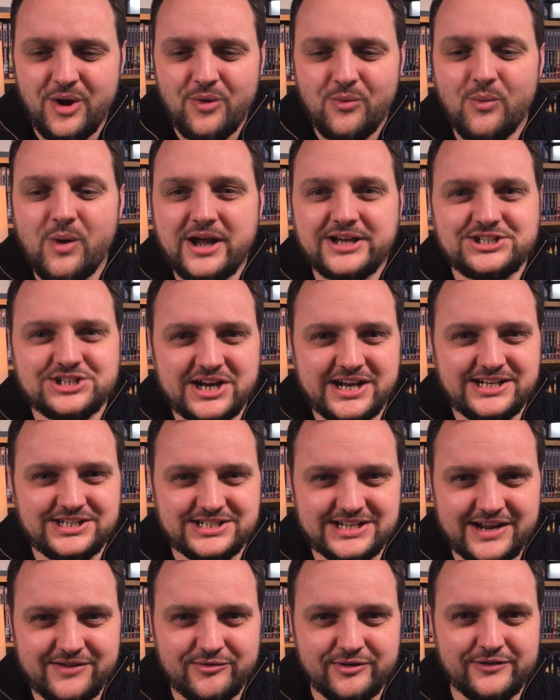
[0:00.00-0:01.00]
Why
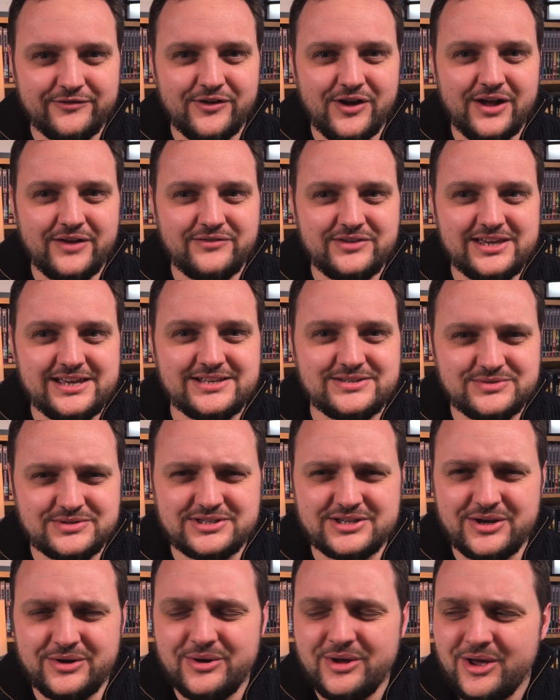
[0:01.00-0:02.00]
change it every 5 years or
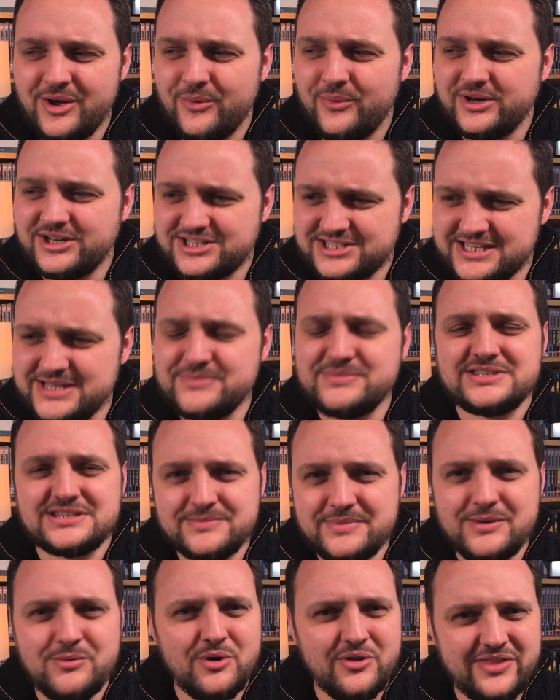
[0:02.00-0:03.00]
so? Which seems
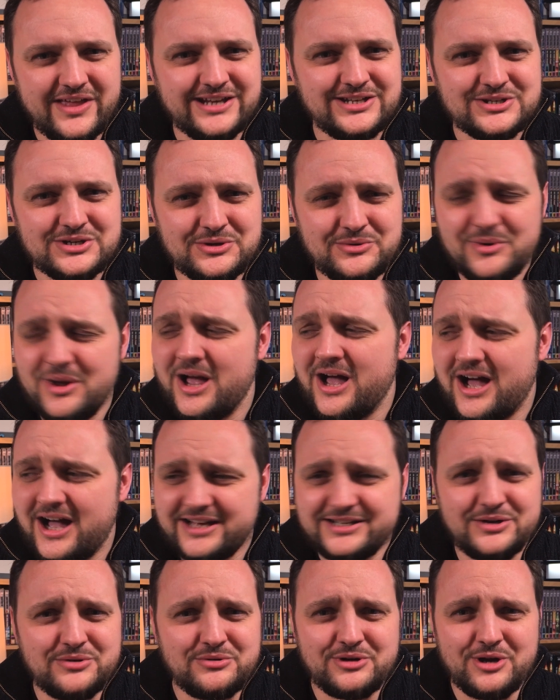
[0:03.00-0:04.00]
to be what they do.
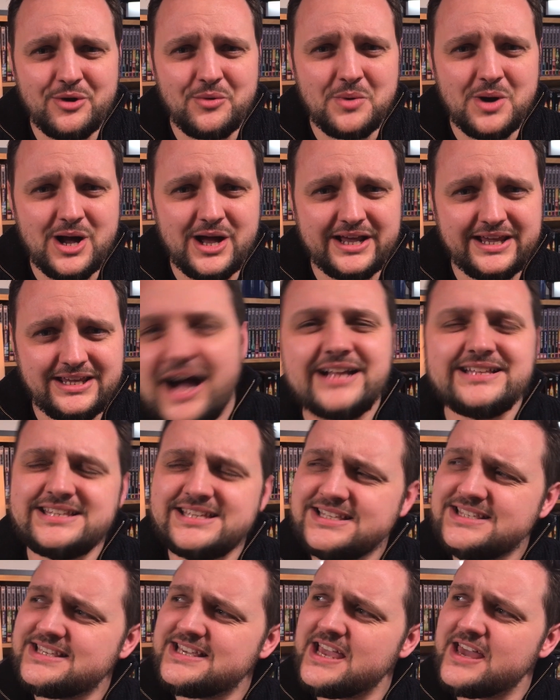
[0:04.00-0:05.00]
I don't know why. I
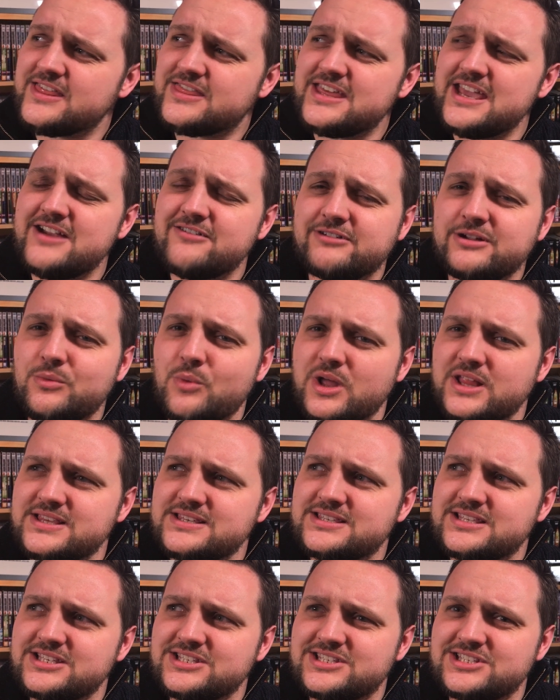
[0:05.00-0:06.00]
did see a theory
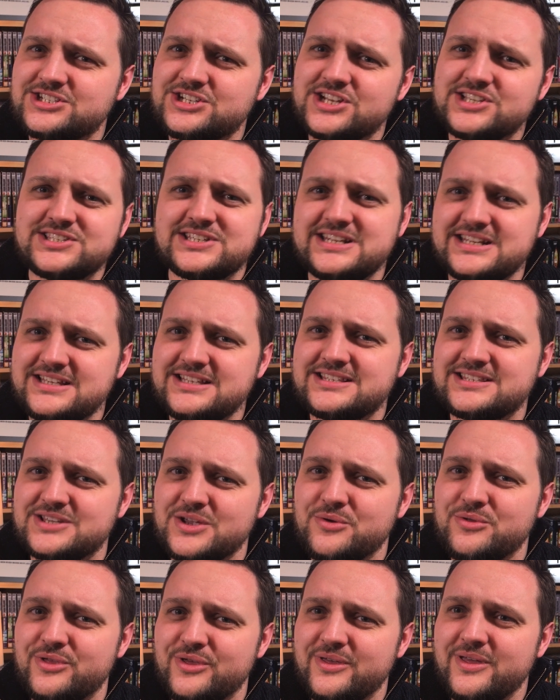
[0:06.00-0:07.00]
once that suggested it's
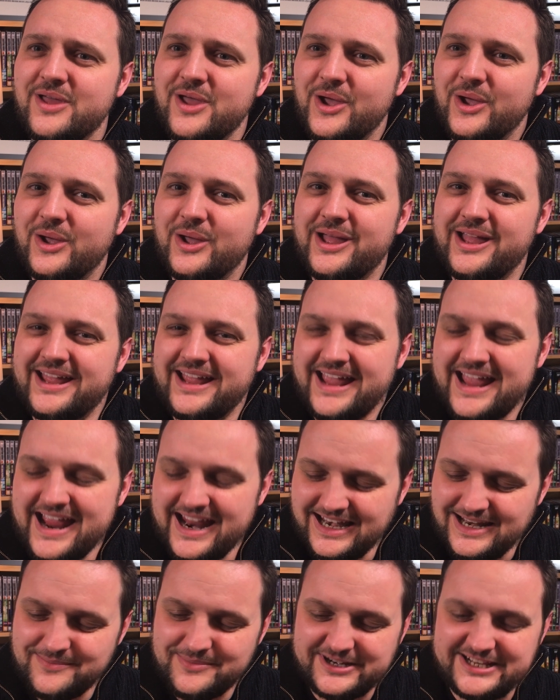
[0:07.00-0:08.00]
so that
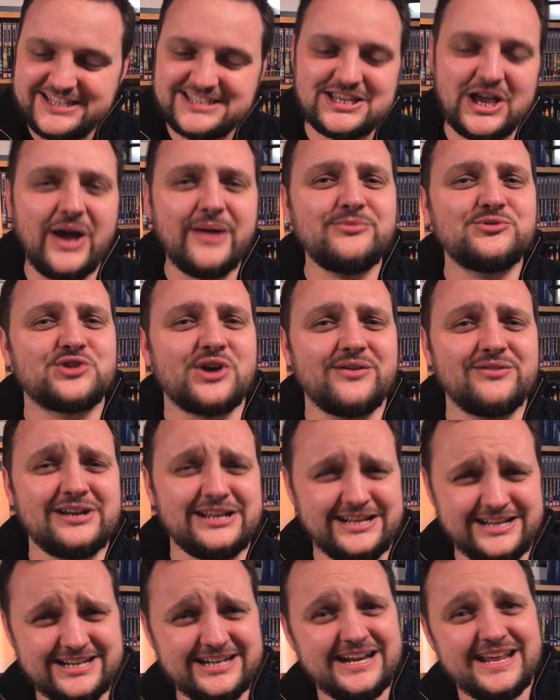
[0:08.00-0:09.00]
anybody time
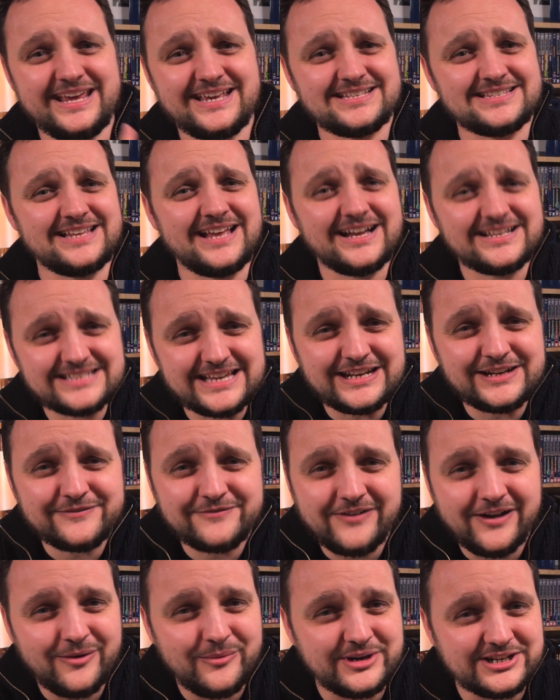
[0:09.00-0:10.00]
traveling can easily
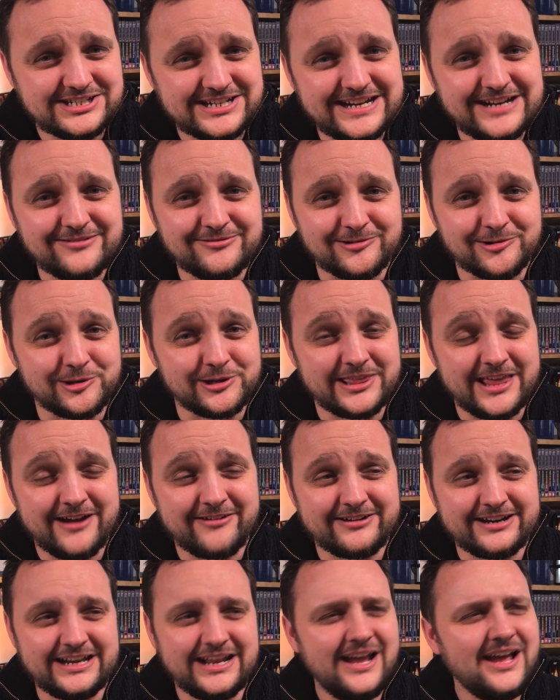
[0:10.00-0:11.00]
identify which era
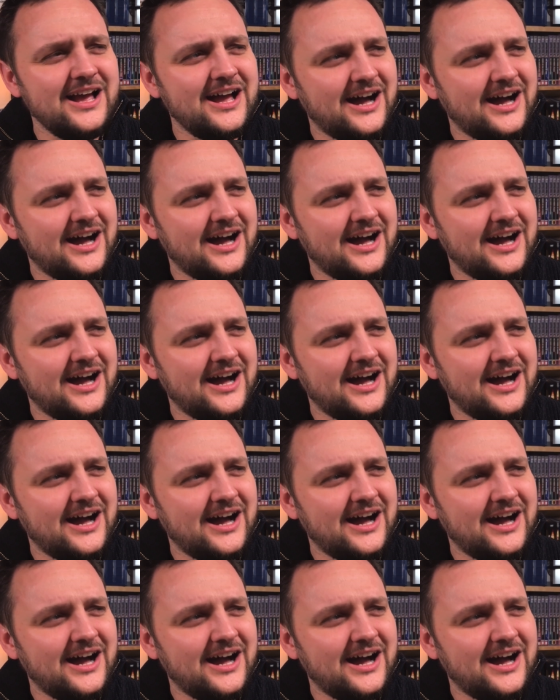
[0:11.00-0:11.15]
they're in.